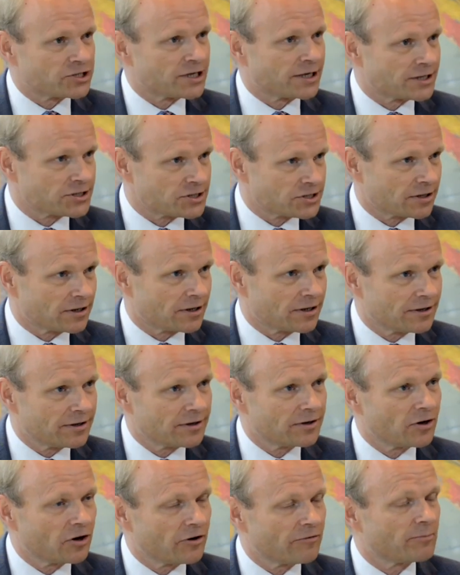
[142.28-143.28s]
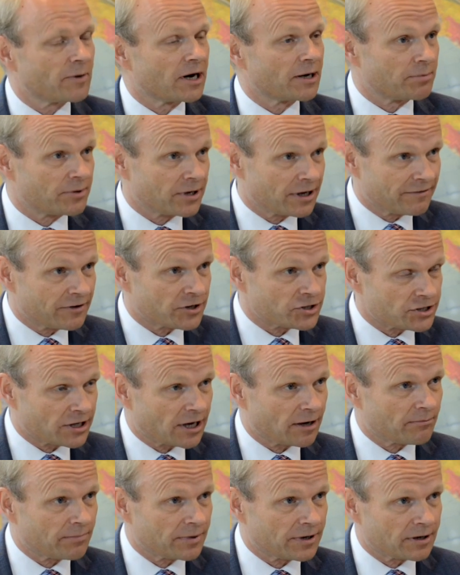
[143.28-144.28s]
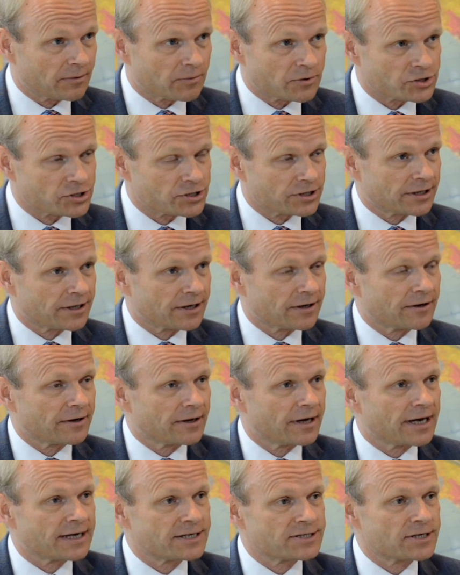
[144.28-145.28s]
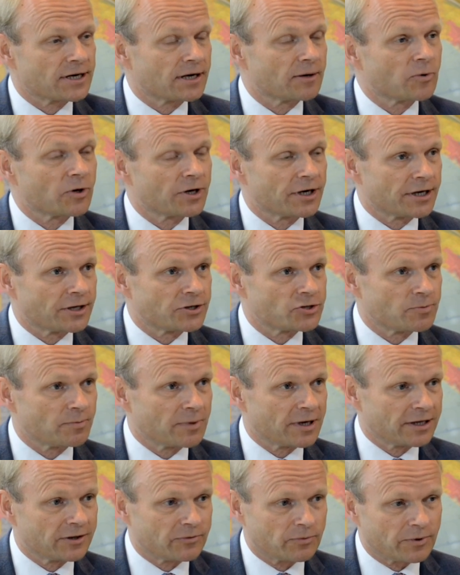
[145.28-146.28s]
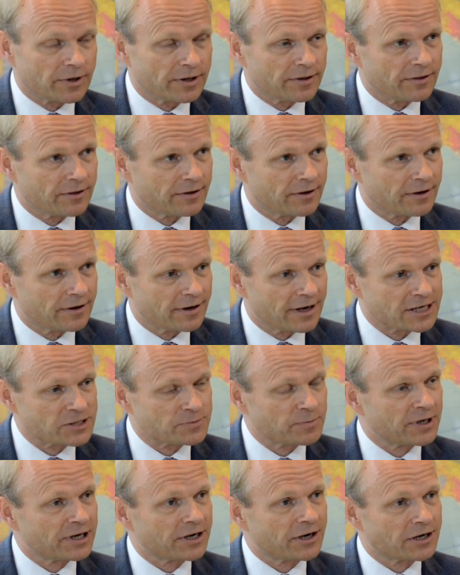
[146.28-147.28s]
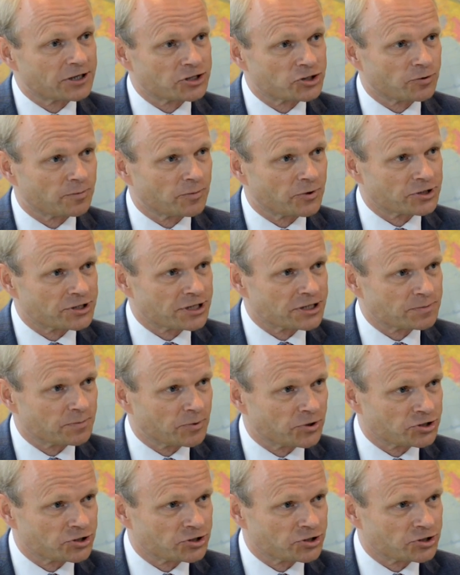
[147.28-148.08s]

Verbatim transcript: potential of my previous company was in Asia. I wanted to meet with as many customers as